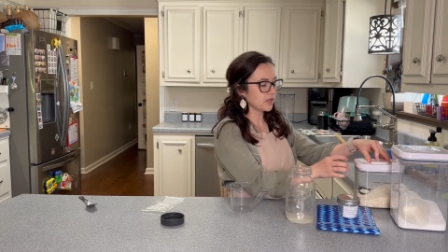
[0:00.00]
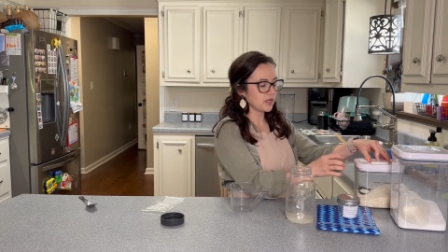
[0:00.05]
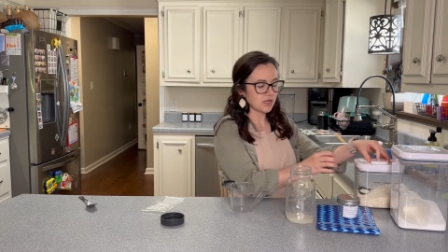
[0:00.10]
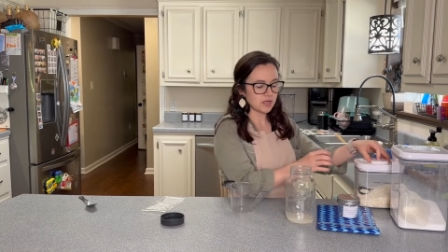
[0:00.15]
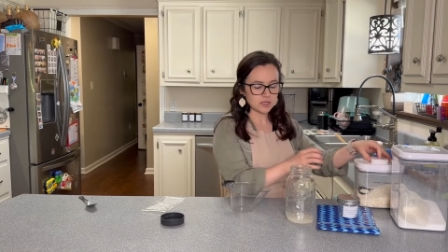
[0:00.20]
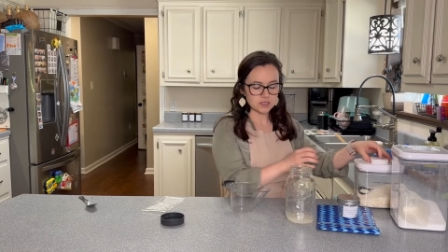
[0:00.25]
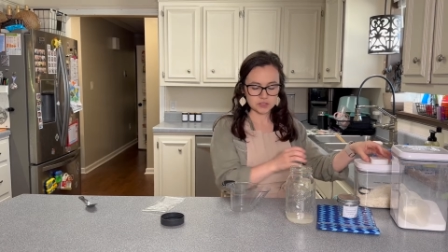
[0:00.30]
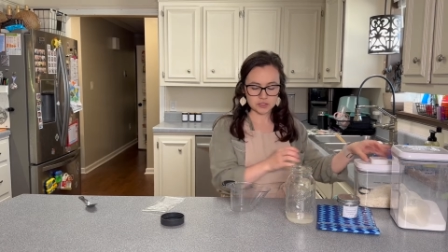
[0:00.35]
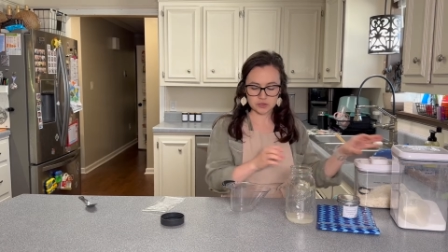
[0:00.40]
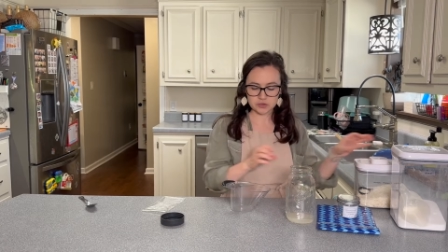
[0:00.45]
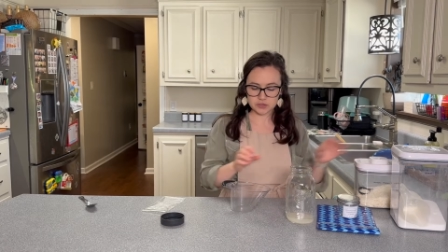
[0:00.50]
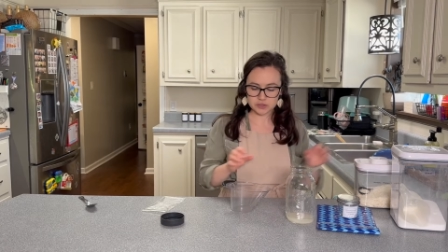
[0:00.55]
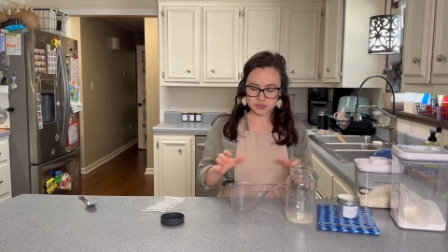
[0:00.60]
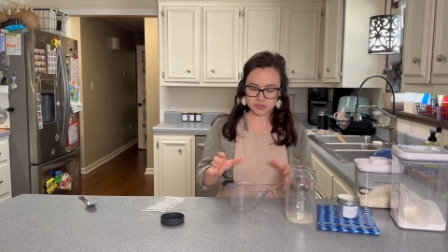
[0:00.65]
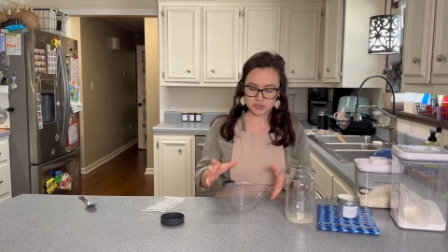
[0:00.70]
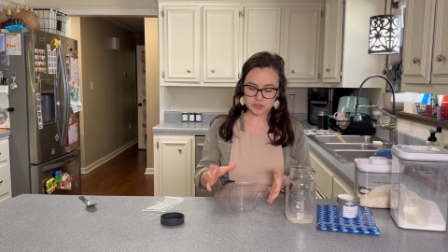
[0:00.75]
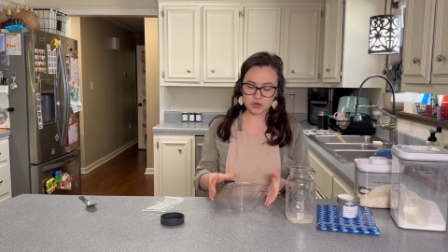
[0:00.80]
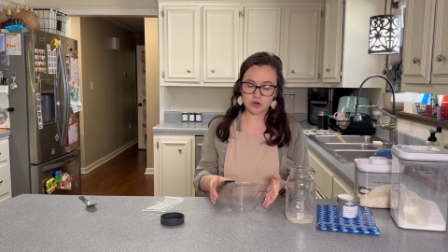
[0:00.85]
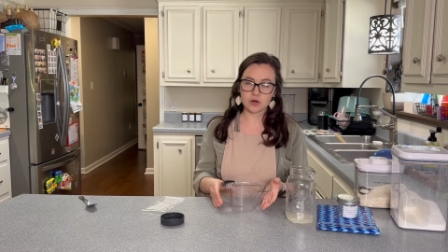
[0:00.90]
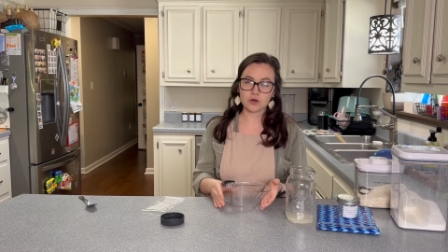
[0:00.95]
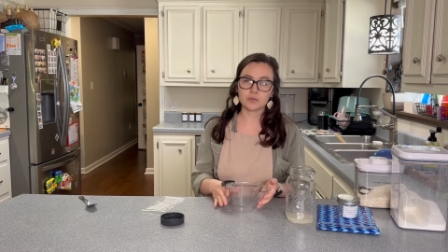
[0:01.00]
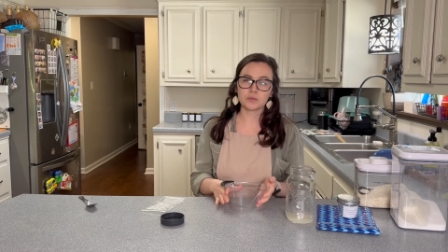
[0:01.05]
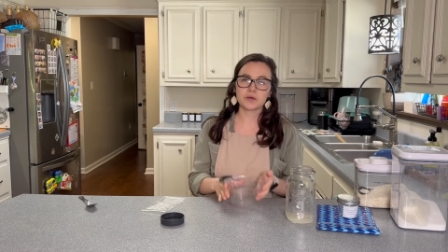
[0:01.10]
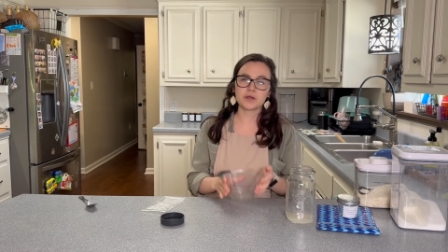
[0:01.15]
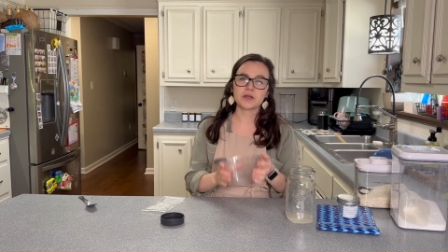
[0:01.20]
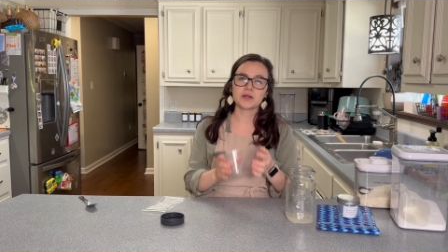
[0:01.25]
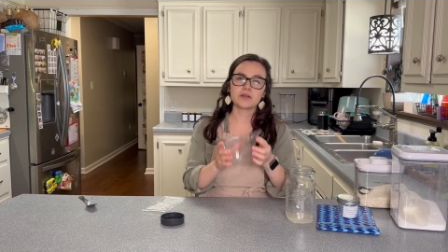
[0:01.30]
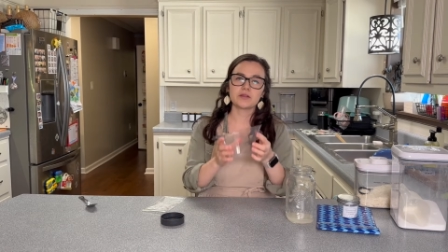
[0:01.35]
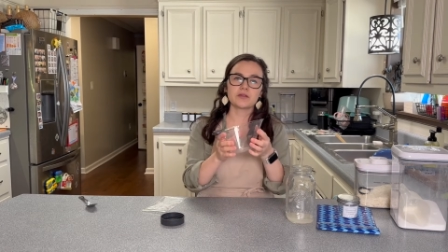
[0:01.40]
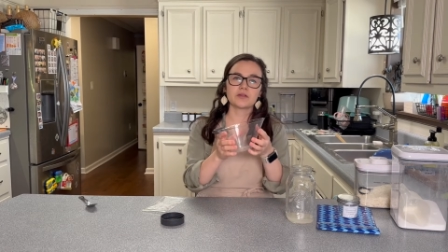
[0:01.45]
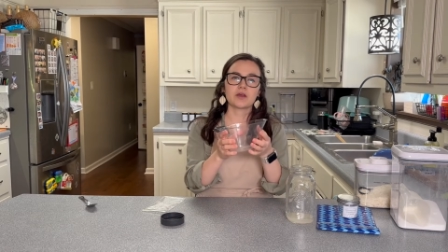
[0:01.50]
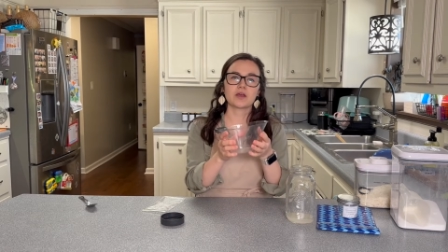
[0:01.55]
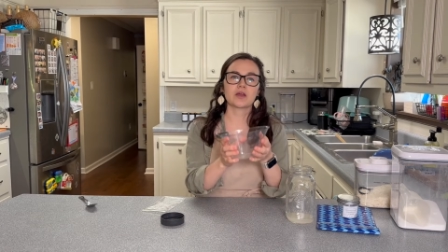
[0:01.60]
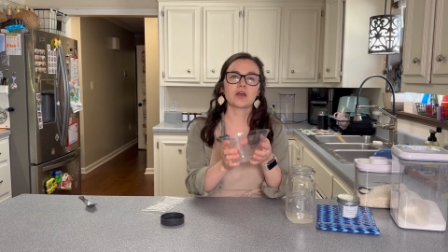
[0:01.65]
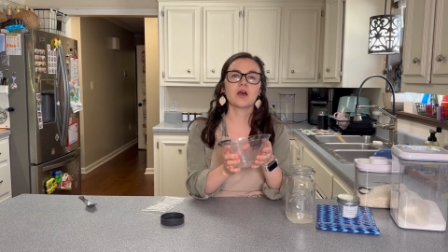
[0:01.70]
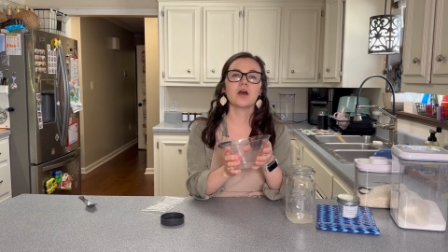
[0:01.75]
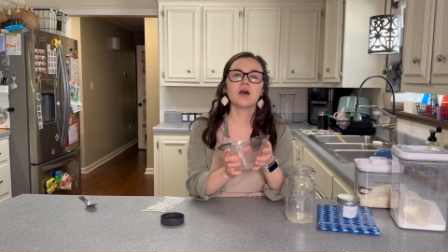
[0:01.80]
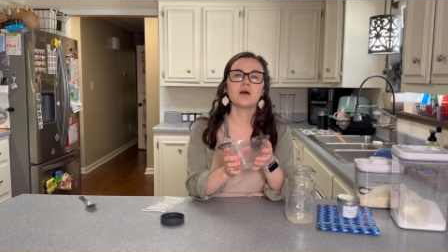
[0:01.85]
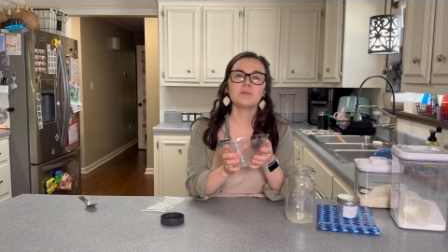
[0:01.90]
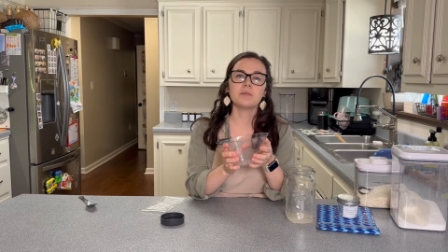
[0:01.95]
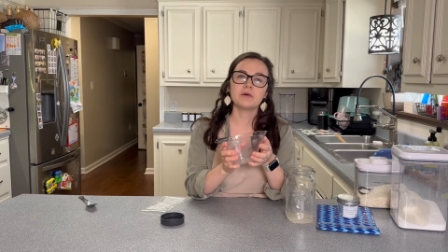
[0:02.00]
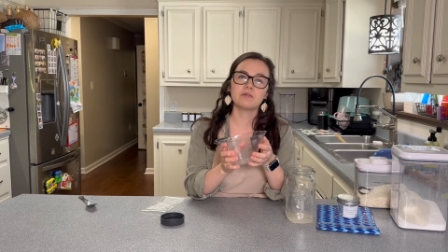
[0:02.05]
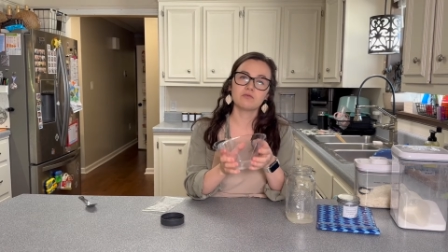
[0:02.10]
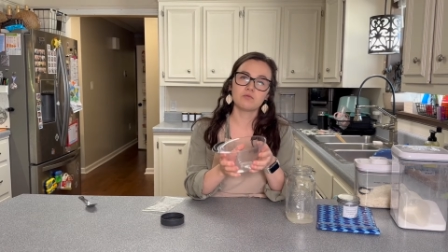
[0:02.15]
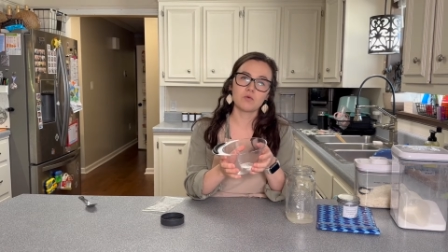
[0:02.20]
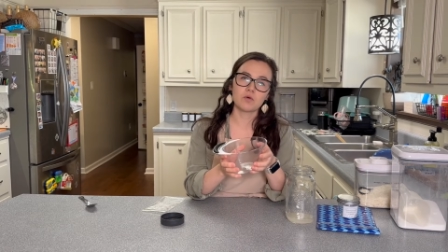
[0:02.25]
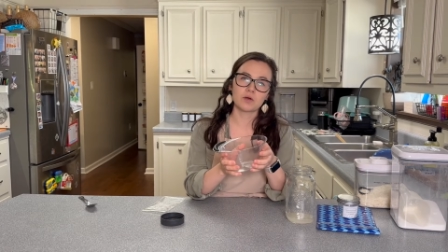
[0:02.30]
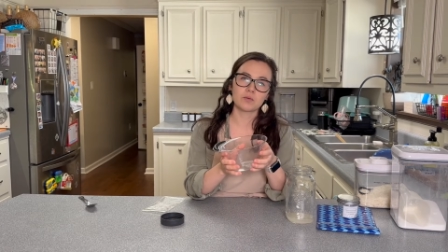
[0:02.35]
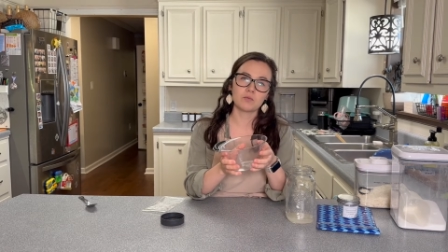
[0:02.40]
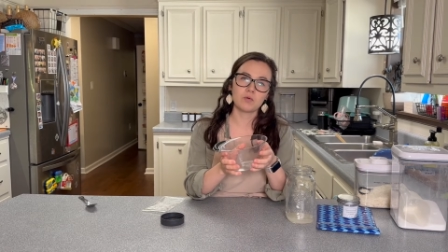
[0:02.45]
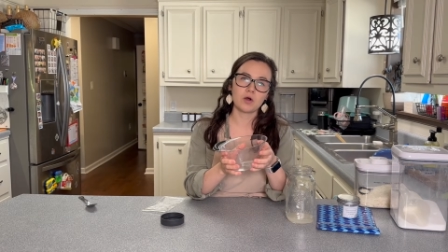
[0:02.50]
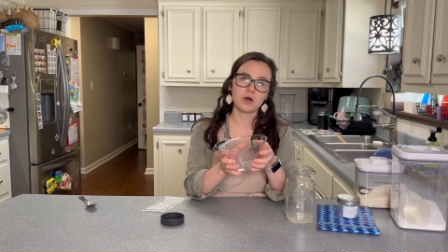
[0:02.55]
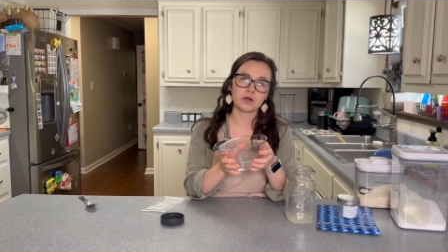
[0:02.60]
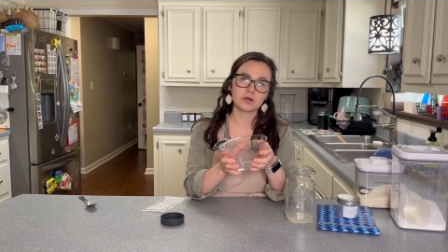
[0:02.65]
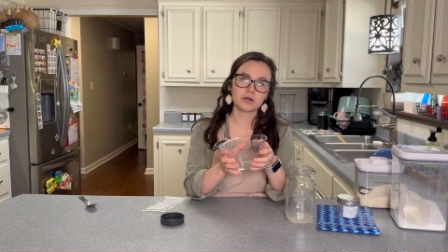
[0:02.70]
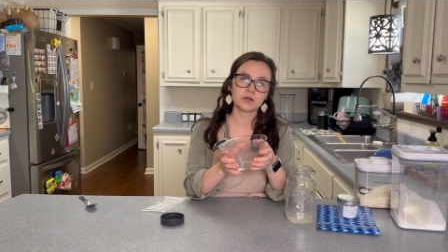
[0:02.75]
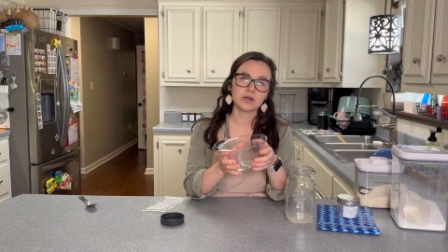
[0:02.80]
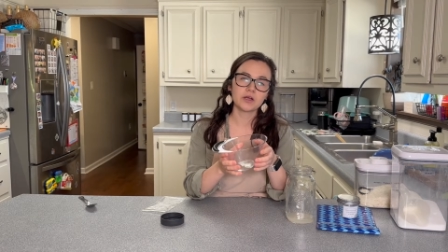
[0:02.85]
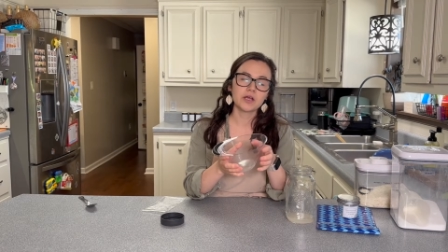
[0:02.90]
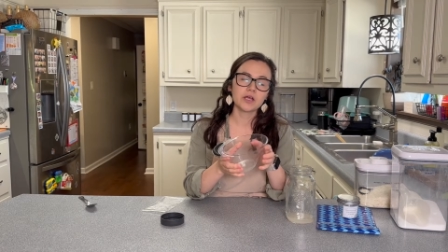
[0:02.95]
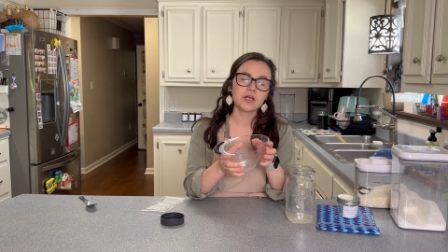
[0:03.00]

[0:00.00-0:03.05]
So you're gonna start with a cup of warm water.